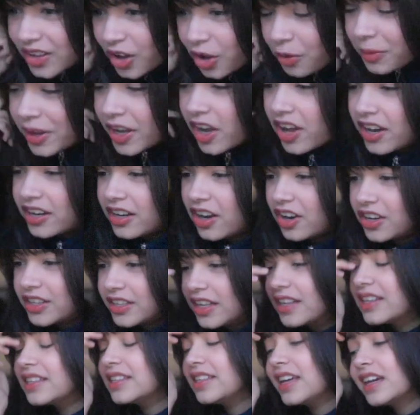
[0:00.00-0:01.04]
Oh my god, are
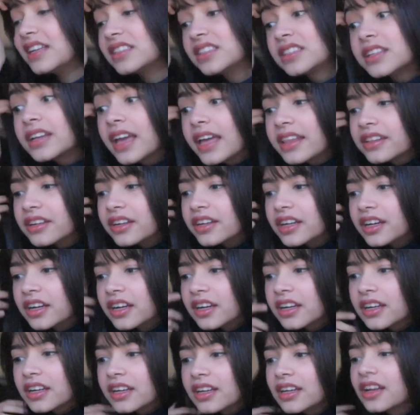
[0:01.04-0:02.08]
they gonna dance together?
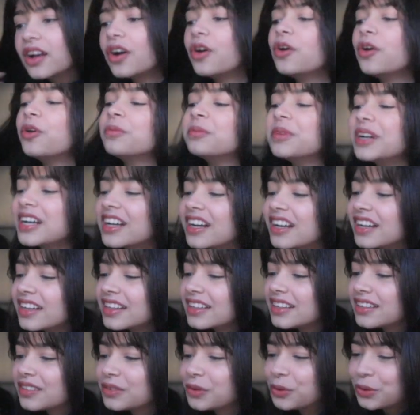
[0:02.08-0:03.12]
Oh my god.
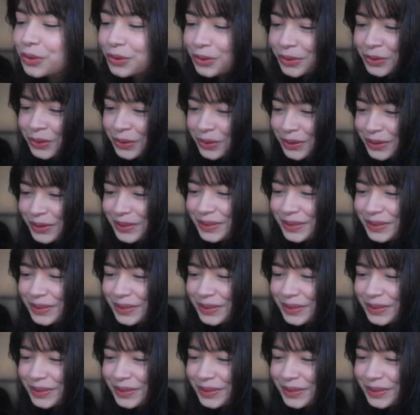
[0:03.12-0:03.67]
Ooh.